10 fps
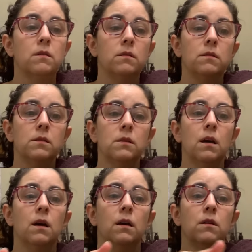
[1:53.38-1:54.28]
You see
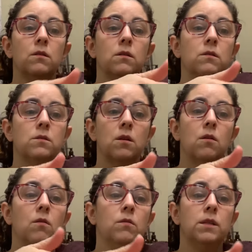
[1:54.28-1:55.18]
that?
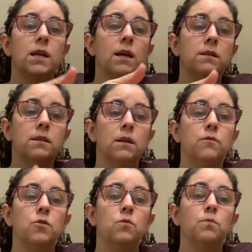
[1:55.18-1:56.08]
So yes,
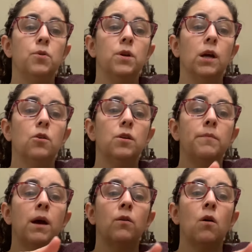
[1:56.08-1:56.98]
if you put a good
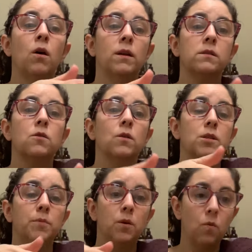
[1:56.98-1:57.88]
amount on, it's going
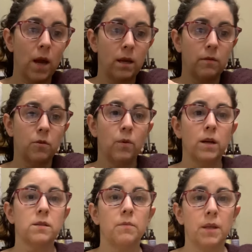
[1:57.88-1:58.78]
to be white. If you're
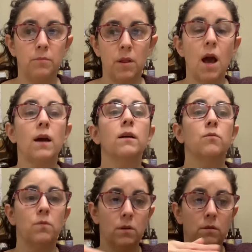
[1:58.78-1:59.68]
wearing something black, it
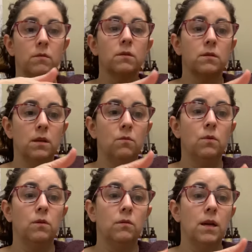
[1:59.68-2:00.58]
will
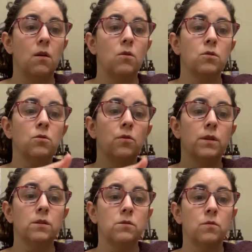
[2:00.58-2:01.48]
get on your
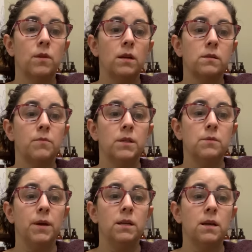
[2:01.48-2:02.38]
clothing. So that's something to
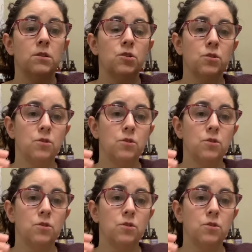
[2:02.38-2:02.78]
pay attention